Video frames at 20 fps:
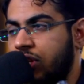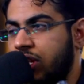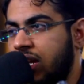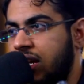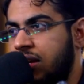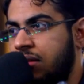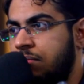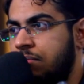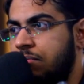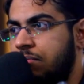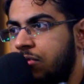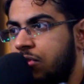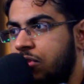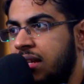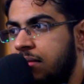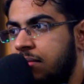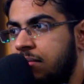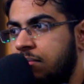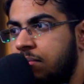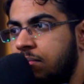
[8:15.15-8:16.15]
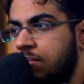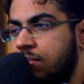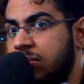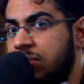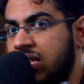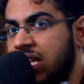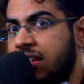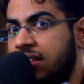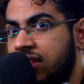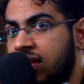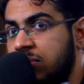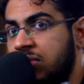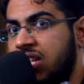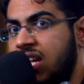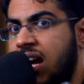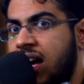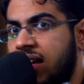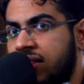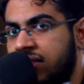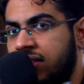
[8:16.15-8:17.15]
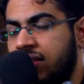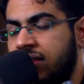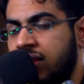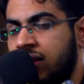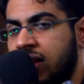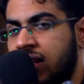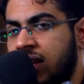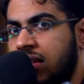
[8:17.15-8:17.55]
we are doing something, some tasks,